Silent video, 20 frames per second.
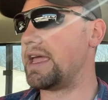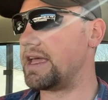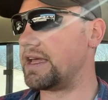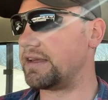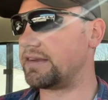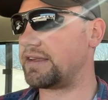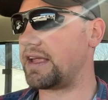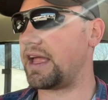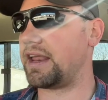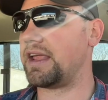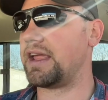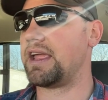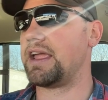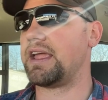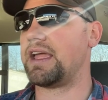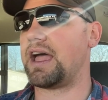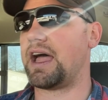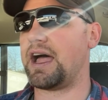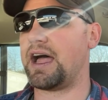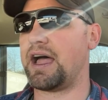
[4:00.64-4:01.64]
is that
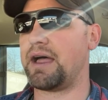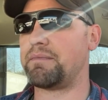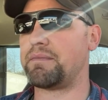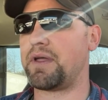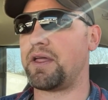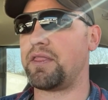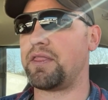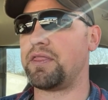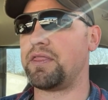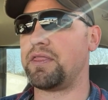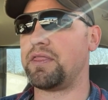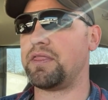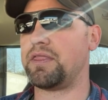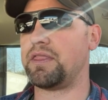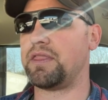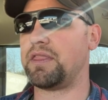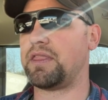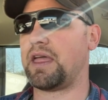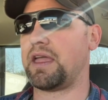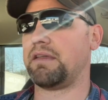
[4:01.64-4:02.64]

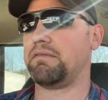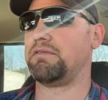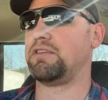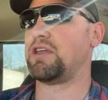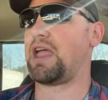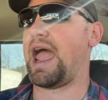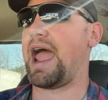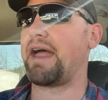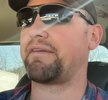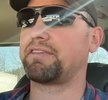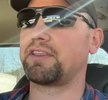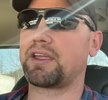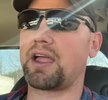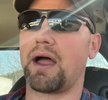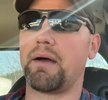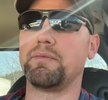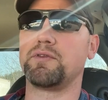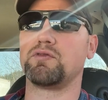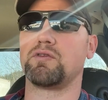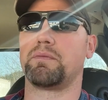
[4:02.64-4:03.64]
you have to
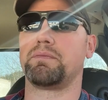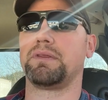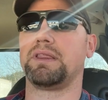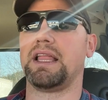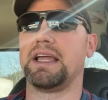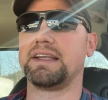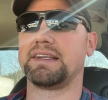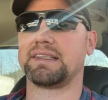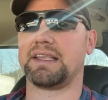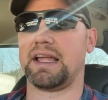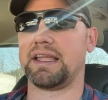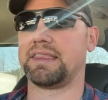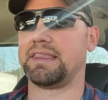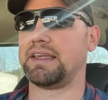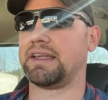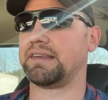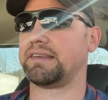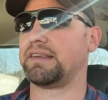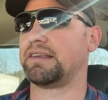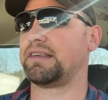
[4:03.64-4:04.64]
come to a place like
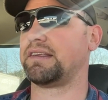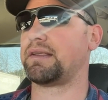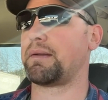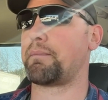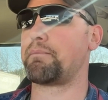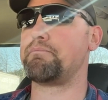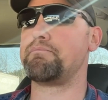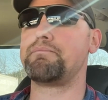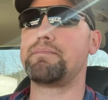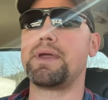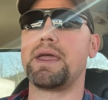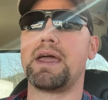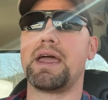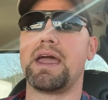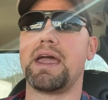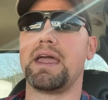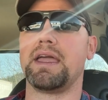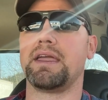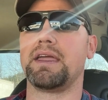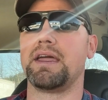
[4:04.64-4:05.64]
this. This is a
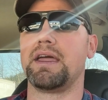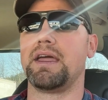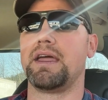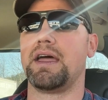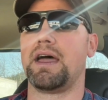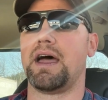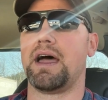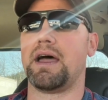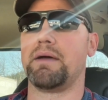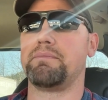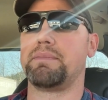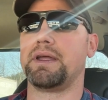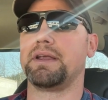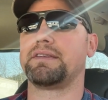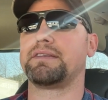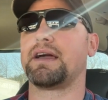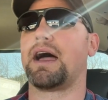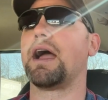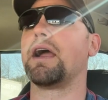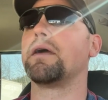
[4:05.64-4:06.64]
big
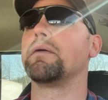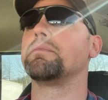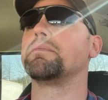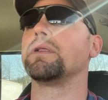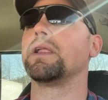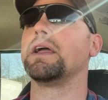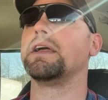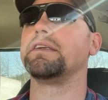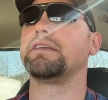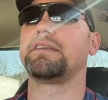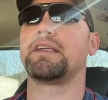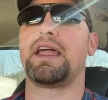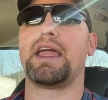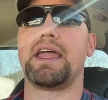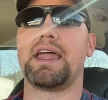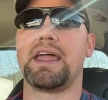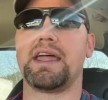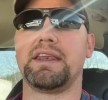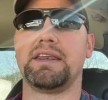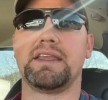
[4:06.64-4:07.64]
tire place,
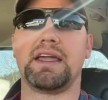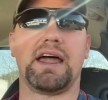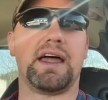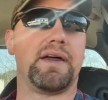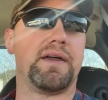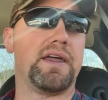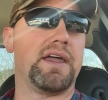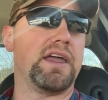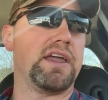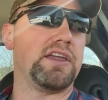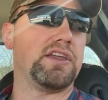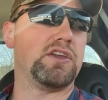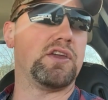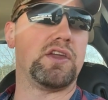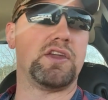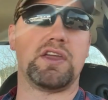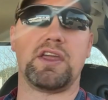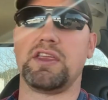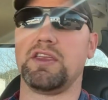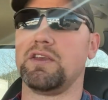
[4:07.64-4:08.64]
and
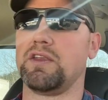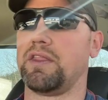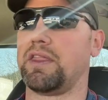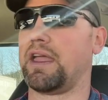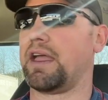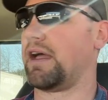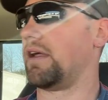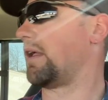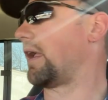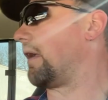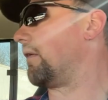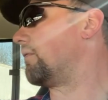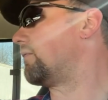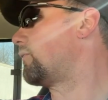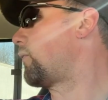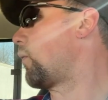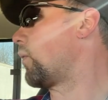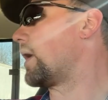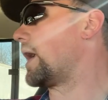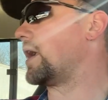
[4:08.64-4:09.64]
you know, they got like a
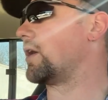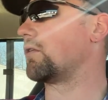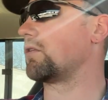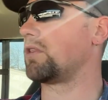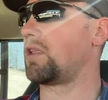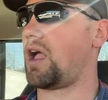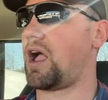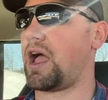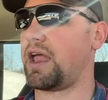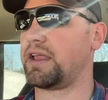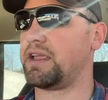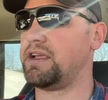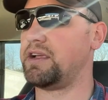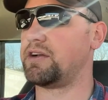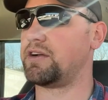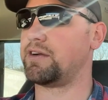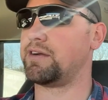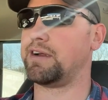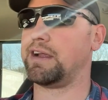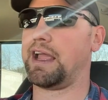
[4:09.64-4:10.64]
4-acre lot
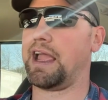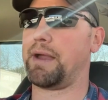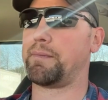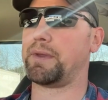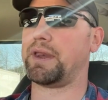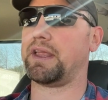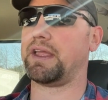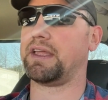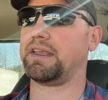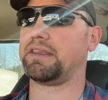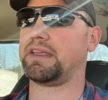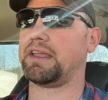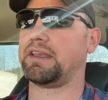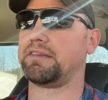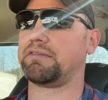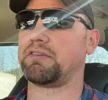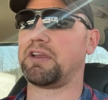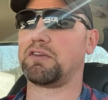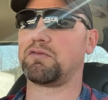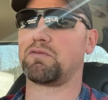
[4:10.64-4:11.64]
here. I mean,
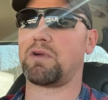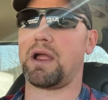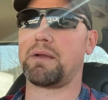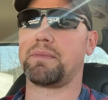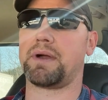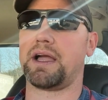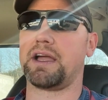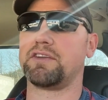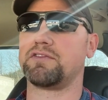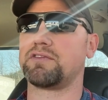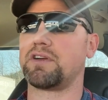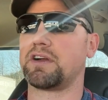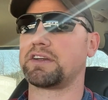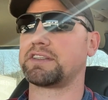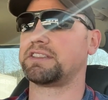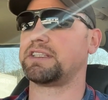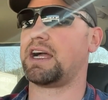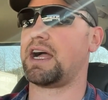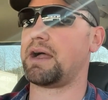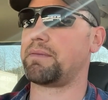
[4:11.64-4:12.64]
it's right by a truck
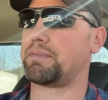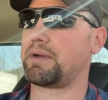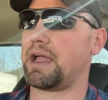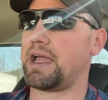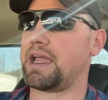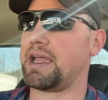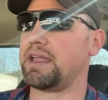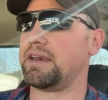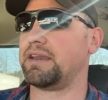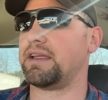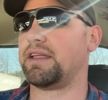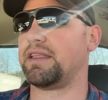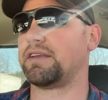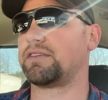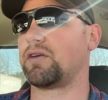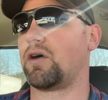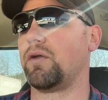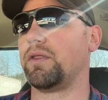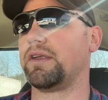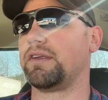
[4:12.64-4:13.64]
stop, and
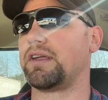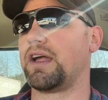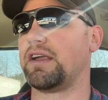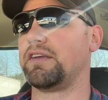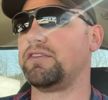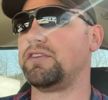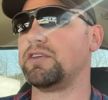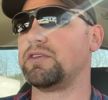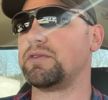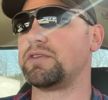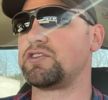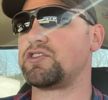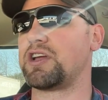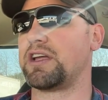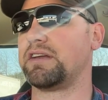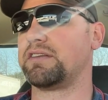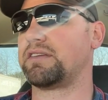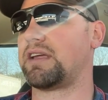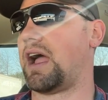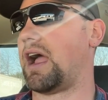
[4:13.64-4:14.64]
that's all these guys do, is
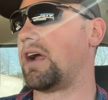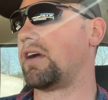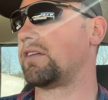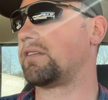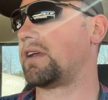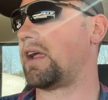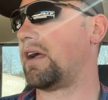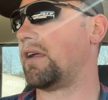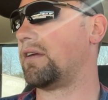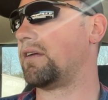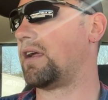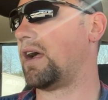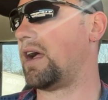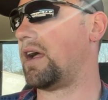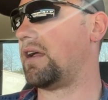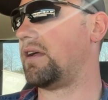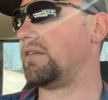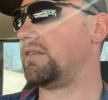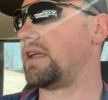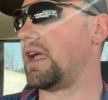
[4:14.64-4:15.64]
change tires out
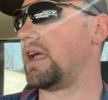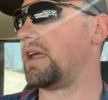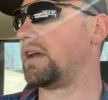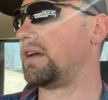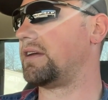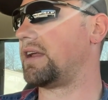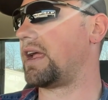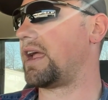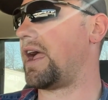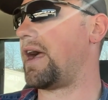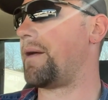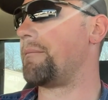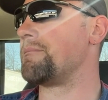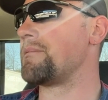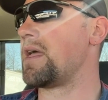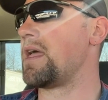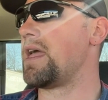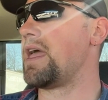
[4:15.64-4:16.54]
day in and day out.